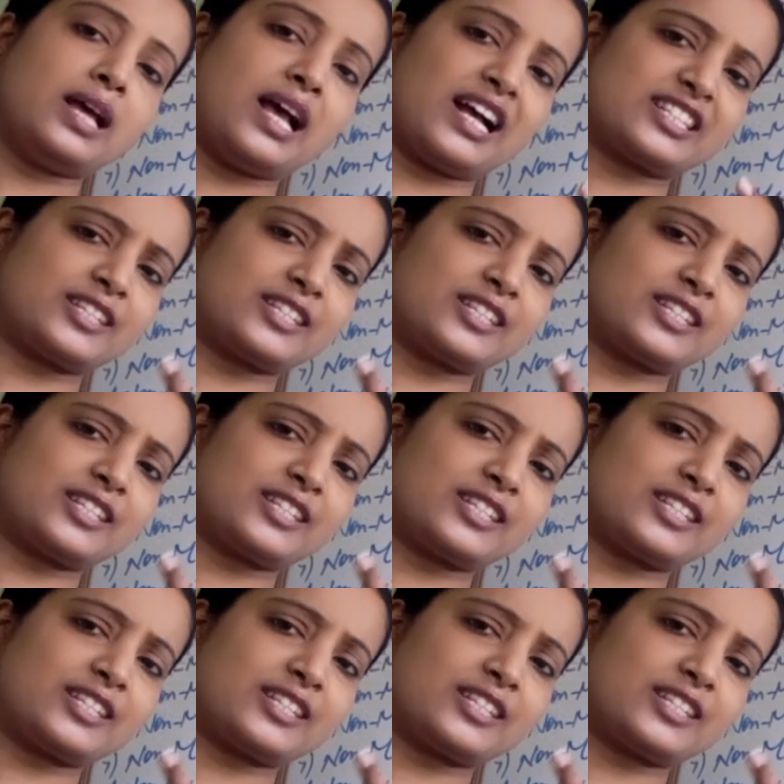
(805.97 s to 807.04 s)
except
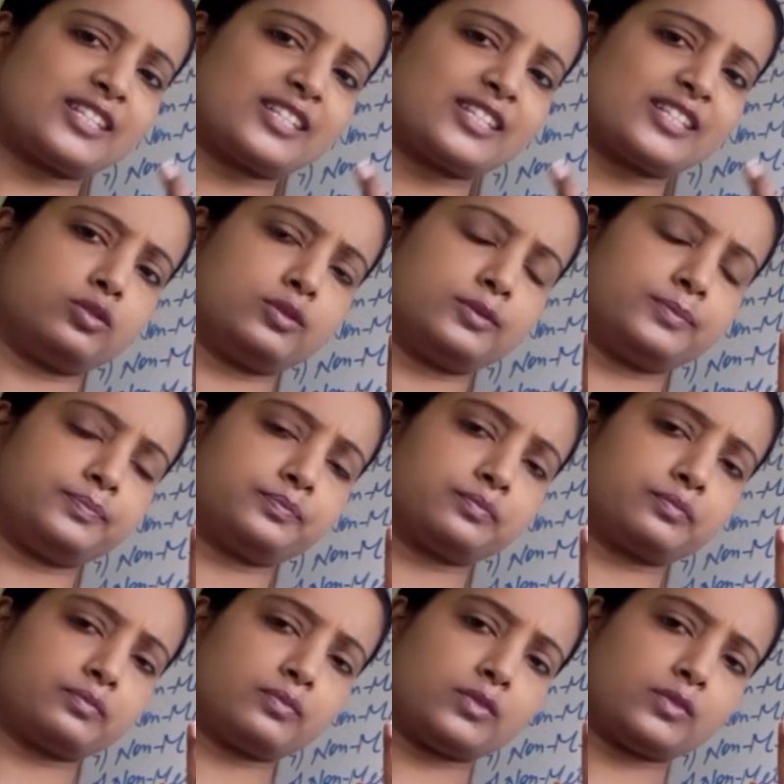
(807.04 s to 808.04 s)
two